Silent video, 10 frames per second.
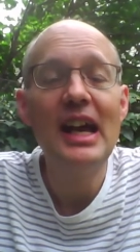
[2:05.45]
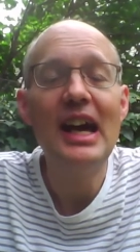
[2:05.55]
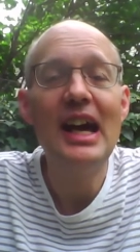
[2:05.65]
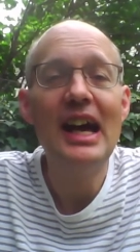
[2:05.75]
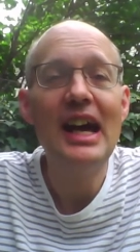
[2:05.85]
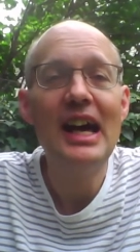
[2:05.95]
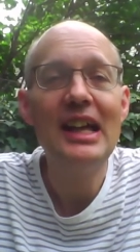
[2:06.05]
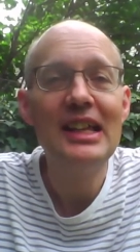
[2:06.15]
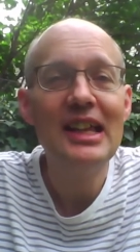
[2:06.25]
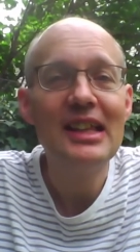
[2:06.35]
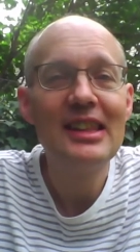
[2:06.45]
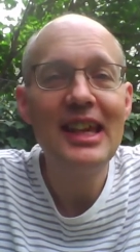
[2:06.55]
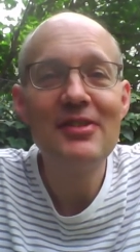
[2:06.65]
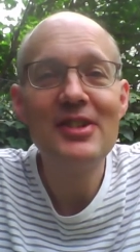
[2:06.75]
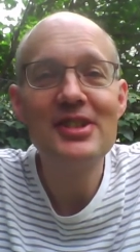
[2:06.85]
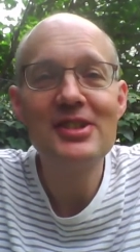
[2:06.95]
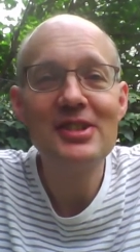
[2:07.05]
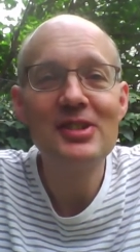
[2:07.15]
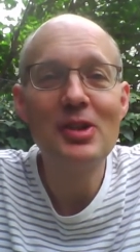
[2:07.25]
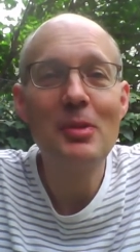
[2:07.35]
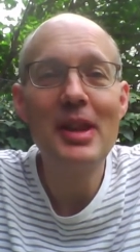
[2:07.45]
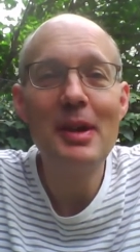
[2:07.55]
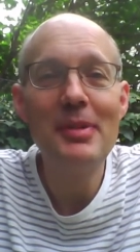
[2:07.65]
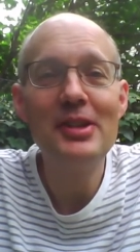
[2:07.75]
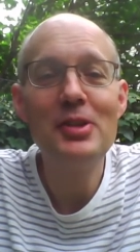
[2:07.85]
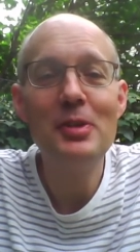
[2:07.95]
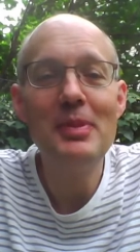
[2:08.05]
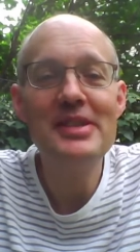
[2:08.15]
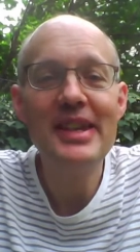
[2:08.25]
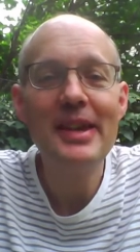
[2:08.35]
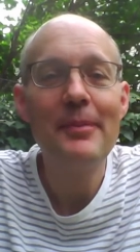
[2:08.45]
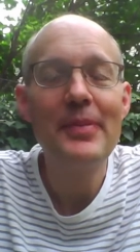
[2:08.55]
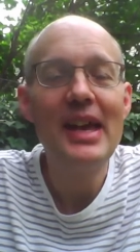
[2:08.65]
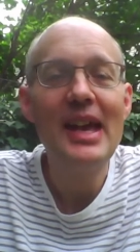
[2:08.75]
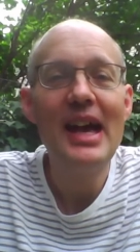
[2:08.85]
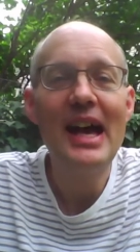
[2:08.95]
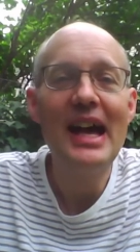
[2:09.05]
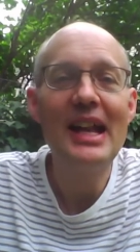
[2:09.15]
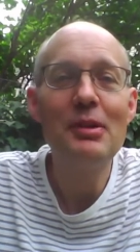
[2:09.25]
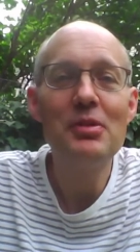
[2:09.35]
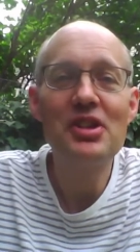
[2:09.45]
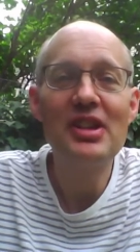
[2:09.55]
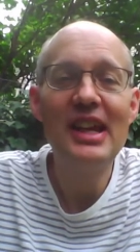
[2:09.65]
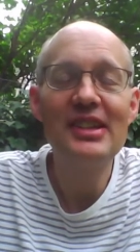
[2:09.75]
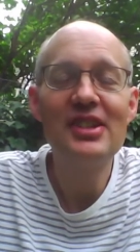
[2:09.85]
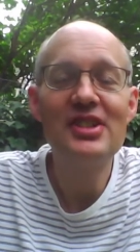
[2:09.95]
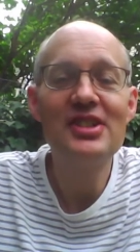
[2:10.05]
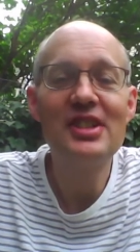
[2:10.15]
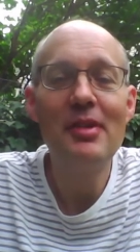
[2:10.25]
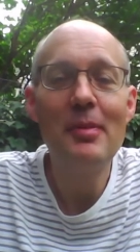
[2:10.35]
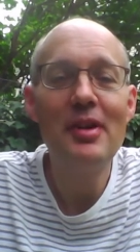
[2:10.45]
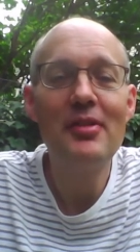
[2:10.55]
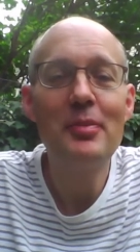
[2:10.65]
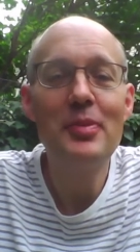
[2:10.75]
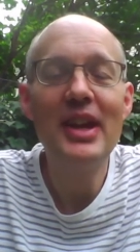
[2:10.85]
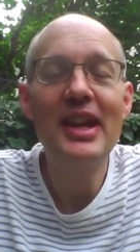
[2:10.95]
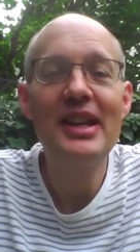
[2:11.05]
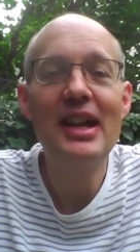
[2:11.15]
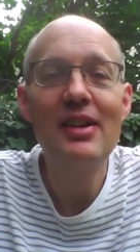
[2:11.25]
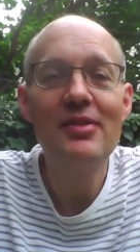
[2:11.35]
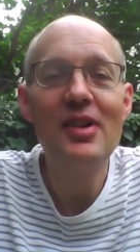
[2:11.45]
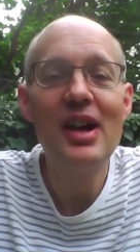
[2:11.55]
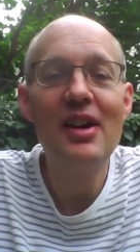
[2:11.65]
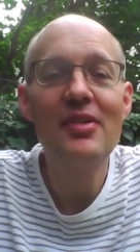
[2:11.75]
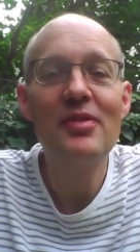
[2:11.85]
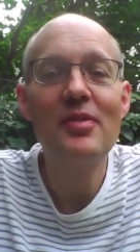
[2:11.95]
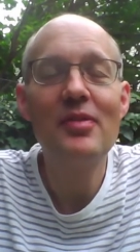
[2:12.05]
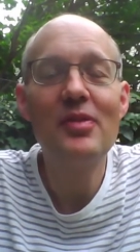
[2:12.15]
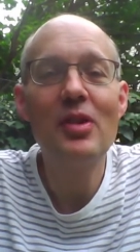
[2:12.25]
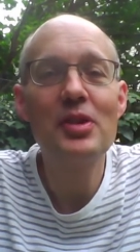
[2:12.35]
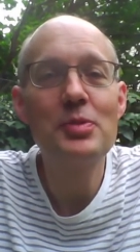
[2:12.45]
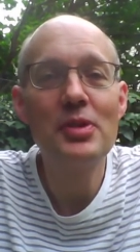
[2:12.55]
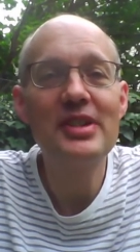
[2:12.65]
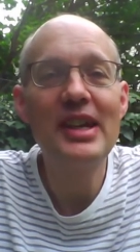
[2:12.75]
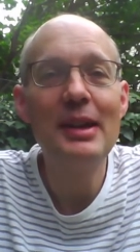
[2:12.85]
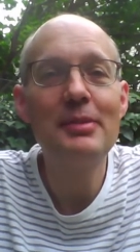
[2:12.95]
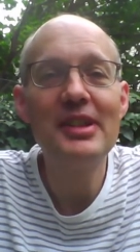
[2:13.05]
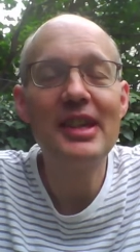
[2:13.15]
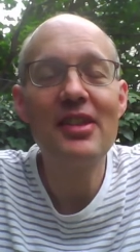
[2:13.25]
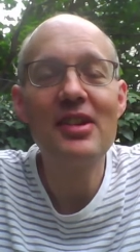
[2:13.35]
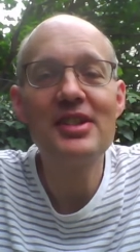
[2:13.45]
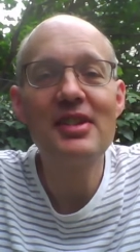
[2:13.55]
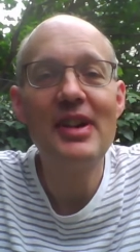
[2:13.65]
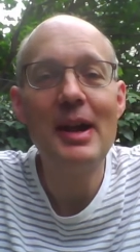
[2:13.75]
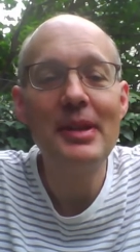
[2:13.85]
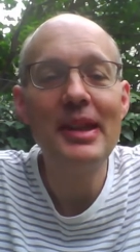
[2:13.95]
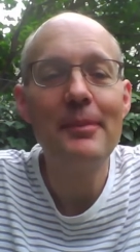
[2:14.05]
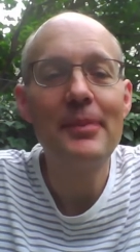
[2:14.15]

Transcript: Uh, life is normally a bit too busy, and it was great to just have a bit of a break and have, have lots more time together as a family.